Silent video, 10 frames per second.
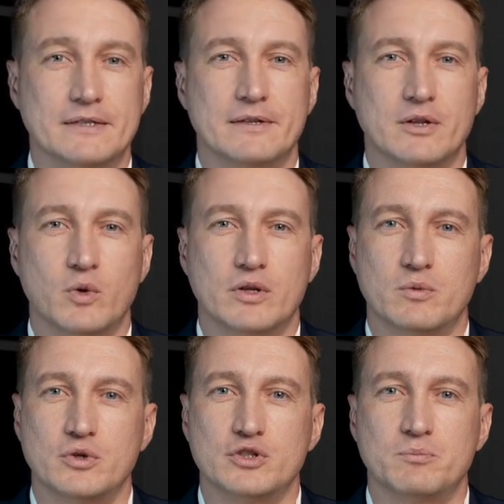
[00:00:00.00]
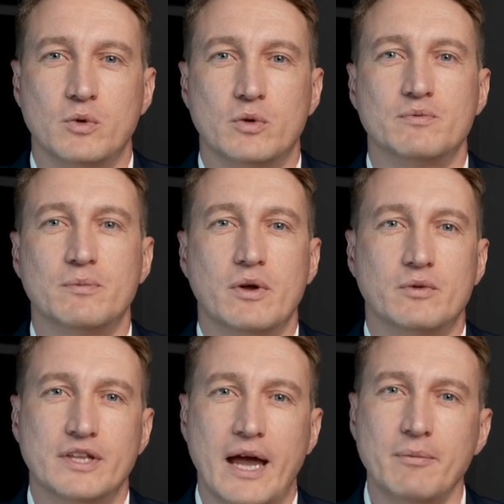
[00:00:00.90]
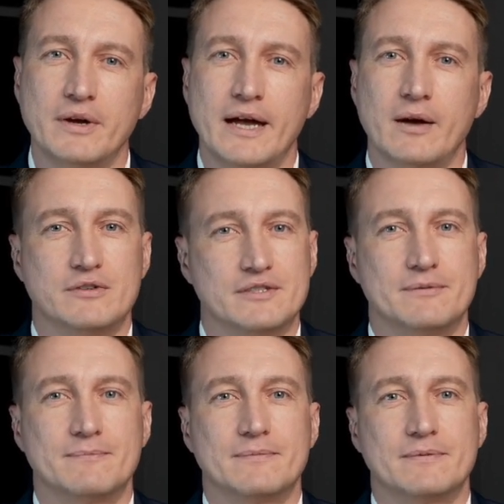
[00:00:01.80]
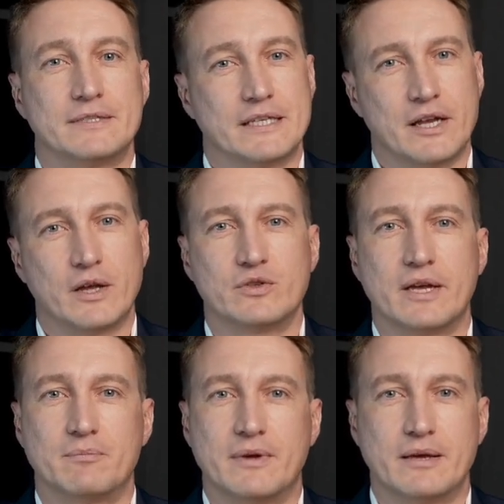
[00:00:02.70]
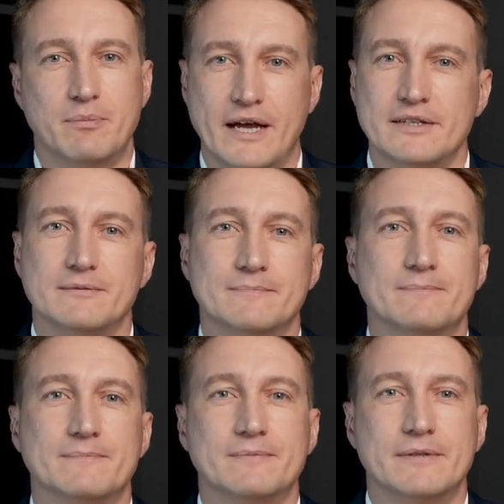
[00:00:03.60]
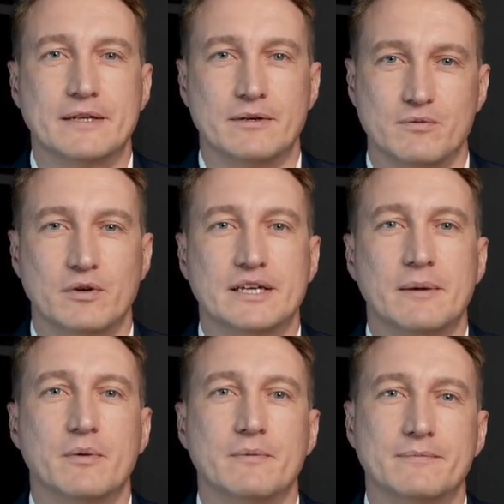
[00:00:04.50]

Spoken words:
The order in which you pull from your retirement accounts can also have a big impact. For example,